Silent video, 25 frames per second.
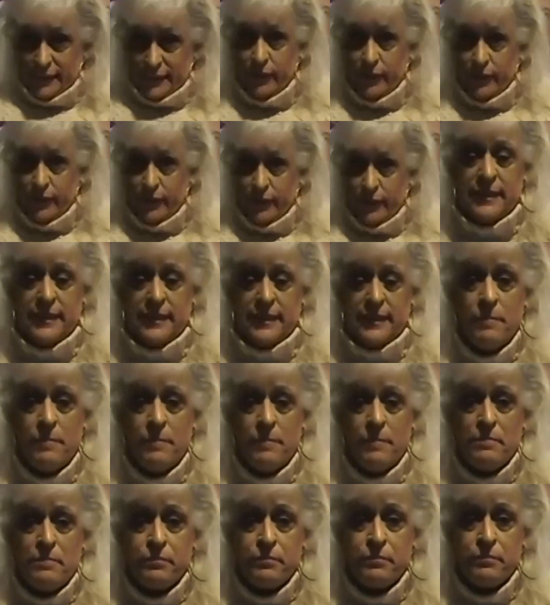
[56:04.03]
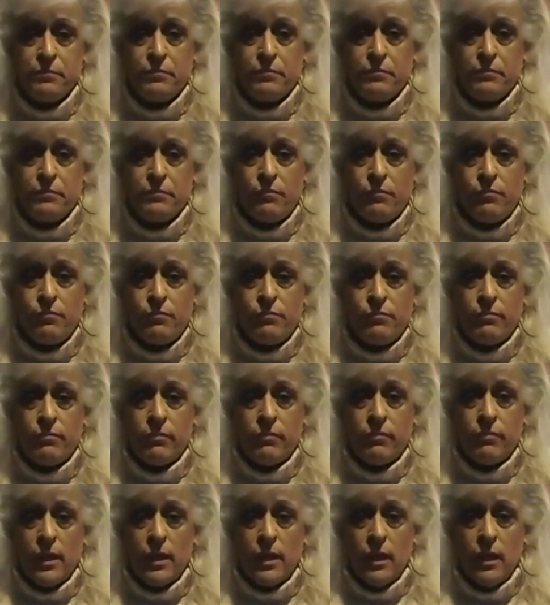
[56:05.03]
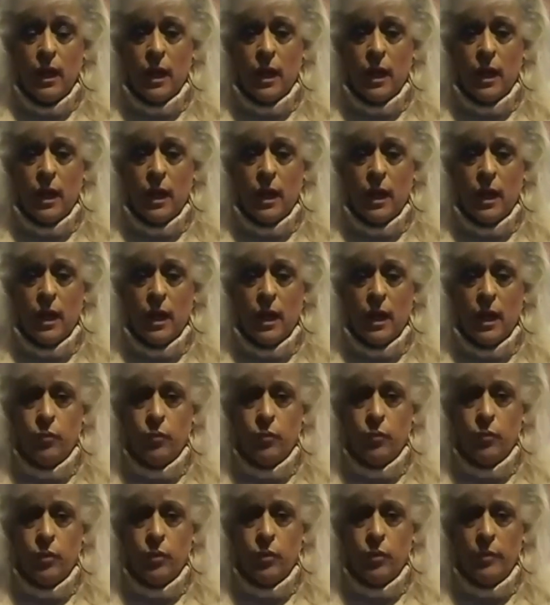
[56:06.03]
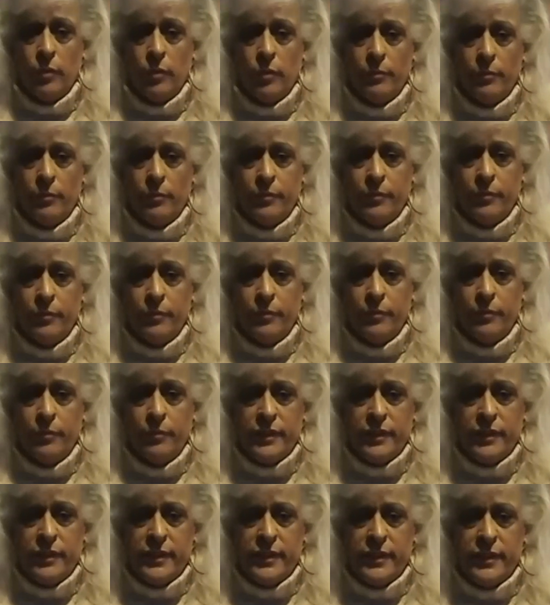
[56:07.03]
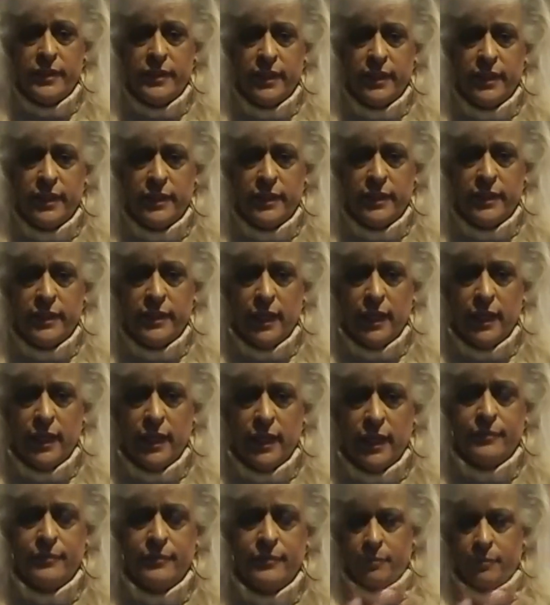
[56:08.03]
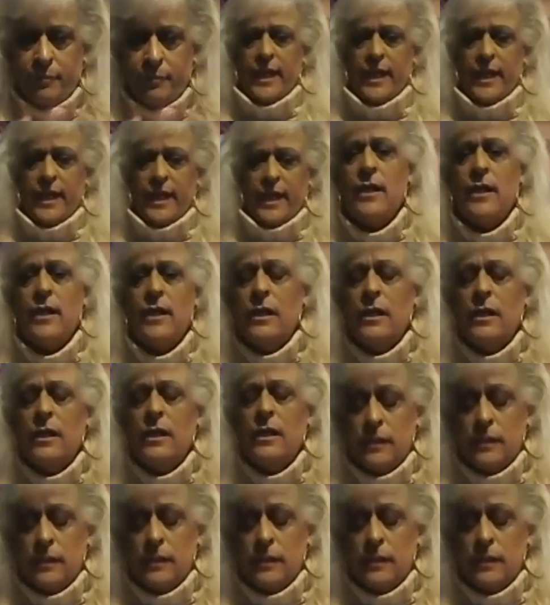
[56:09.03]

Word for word: the United States. Uh, Wilmington, Alabama, that would be the east side.